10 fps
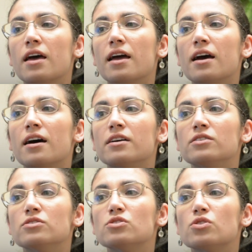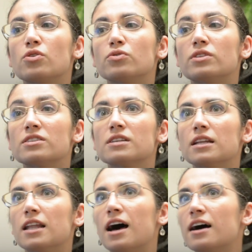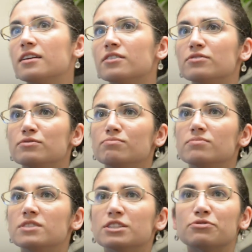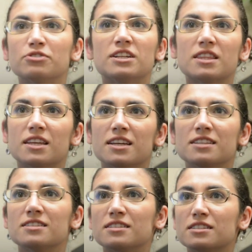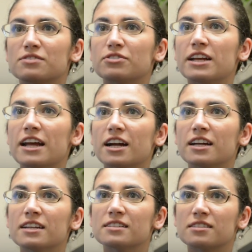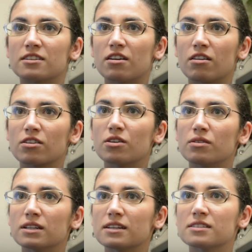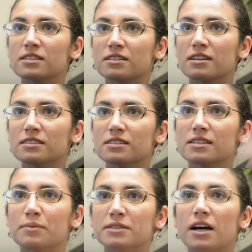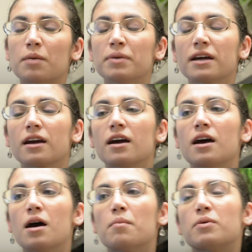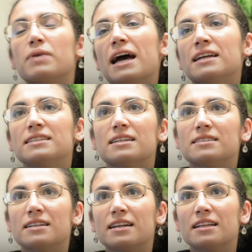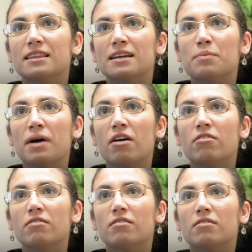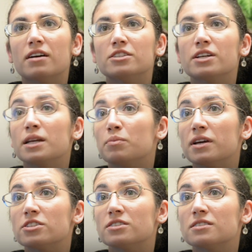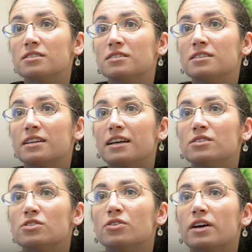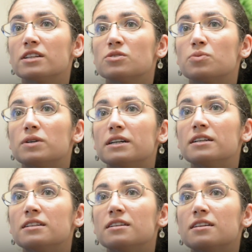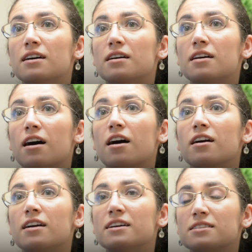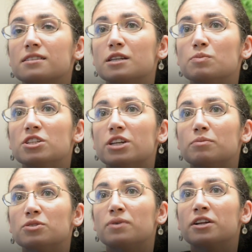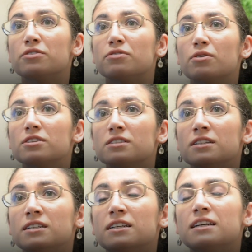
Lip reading: And so there's a lot of different things in different areas that are all coalescing around the same topic, but we hadn't yet done anything about educating patients. And so that's what our SSHP chapter wanted to focus on.